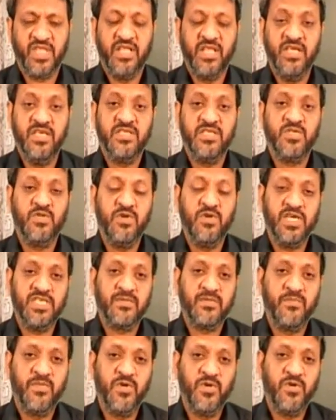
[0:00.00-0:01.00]
is to
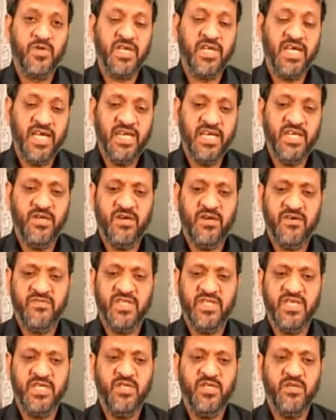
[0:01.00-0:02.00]
explore any of
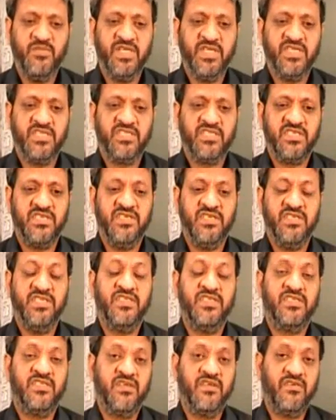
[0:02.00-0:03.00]
the numerous
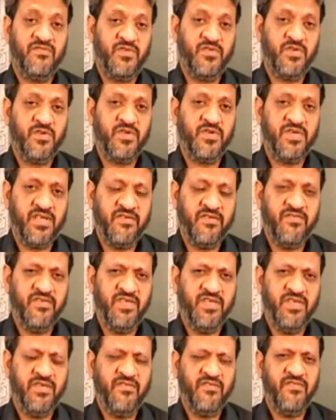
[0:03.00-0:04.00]
digital
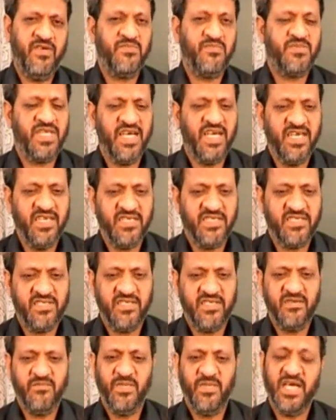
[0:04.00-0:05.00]
photography websites
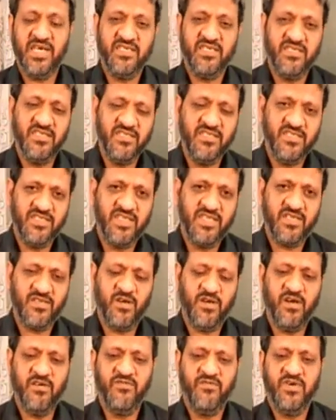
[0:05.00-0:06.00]
and magazines that
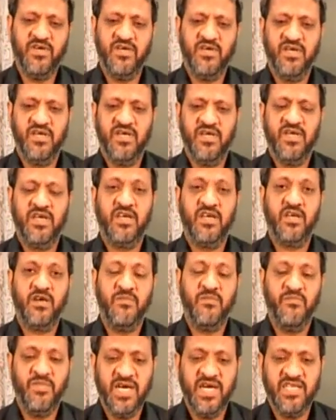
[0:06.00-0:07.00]
offer
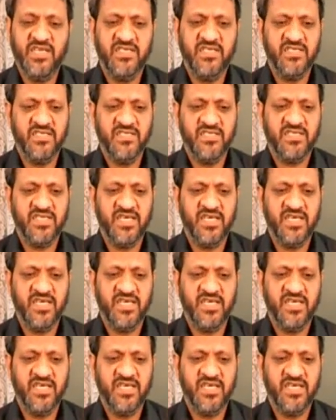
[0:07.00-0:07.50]
comparisons